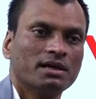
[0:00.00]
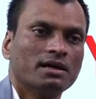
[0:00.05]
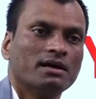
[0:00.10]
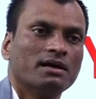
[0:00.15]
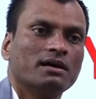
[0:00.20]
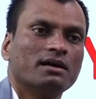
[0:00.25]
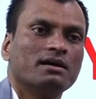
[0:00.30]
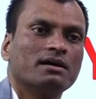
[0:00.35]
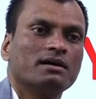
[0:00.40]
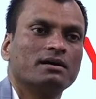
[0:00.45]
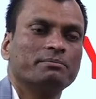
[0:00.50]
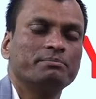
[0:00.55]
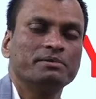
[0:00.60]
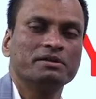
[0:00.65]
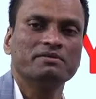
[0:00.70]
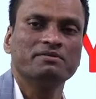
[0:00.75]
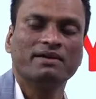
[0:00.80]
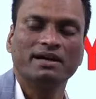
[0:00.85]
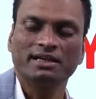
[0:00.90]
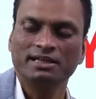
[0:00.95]

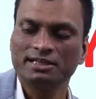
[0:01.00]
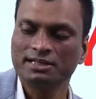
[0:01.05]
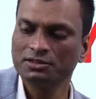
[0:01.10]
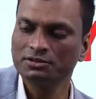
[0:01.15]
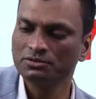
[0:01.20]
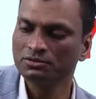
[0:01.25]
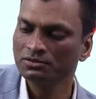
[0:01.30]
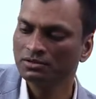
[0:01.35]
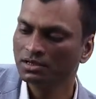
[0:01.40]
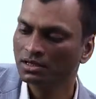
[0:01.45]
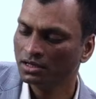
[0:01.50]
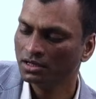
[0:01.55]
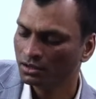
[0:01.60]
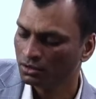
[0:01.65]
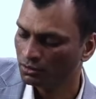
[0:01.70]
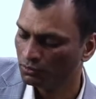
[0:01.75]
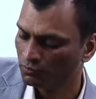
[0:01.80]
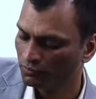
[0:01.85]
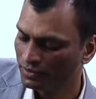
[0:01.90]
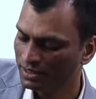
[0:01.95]
PYQ,
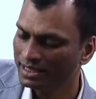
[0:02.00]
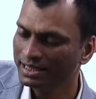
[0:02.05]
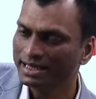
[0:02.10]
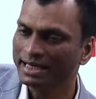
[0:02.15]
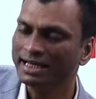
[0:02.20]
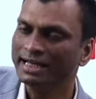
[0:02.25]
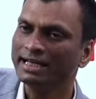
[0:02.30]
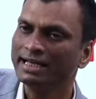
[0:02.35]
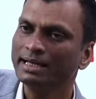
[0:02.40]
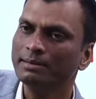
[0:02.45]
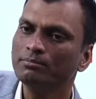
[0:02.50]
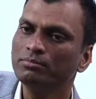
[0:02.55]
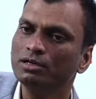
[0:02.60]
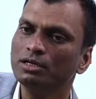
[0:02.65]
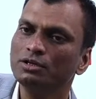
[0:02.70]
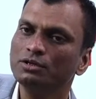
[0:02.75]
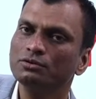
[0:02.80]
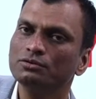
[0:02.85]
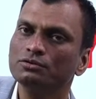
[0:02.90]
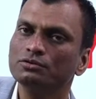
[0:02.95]
will enable
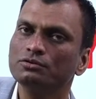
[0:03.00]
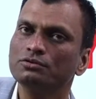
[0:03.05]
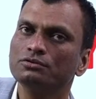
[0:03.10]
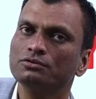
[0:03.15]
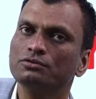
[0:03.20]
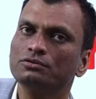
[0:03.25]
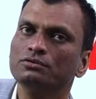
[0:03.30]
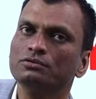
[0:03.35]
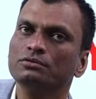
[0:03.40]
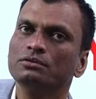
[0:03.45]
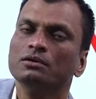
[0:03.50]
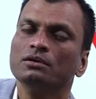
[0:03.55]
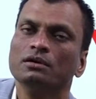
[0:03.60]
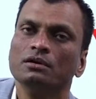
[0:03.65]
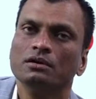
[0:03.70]
you to